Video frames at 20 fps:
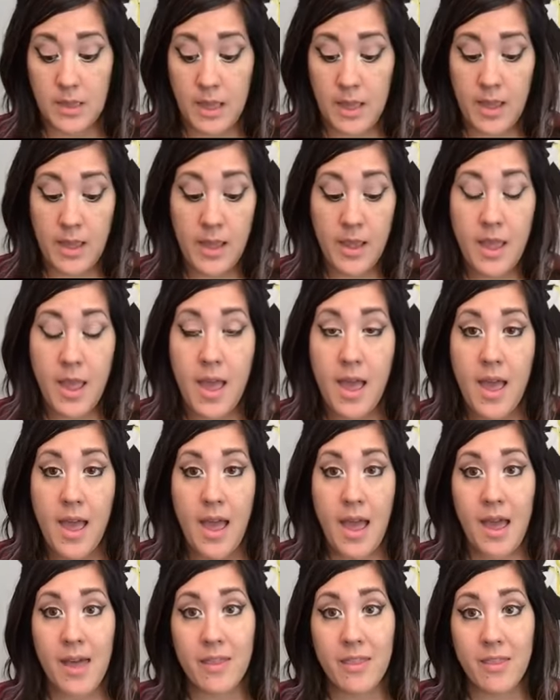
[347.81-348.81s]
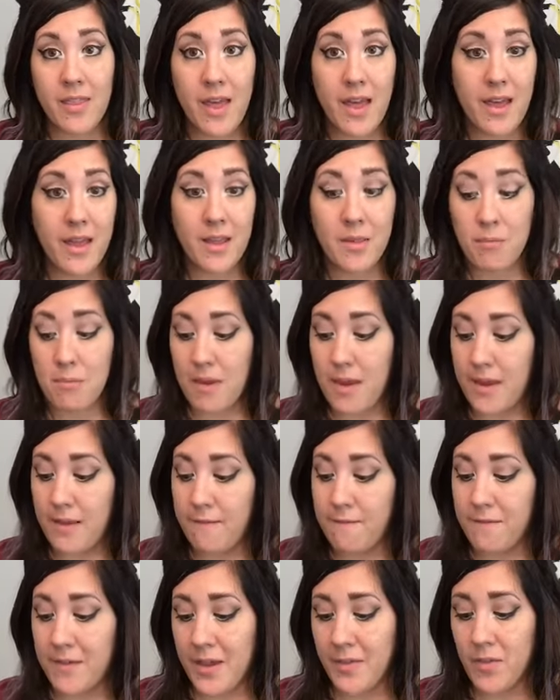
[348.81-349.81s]
Okay. And then my
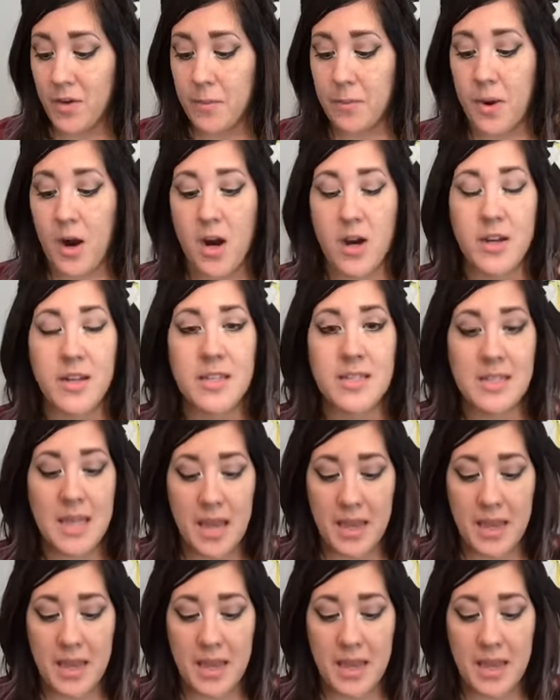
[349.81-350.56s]
favorite part is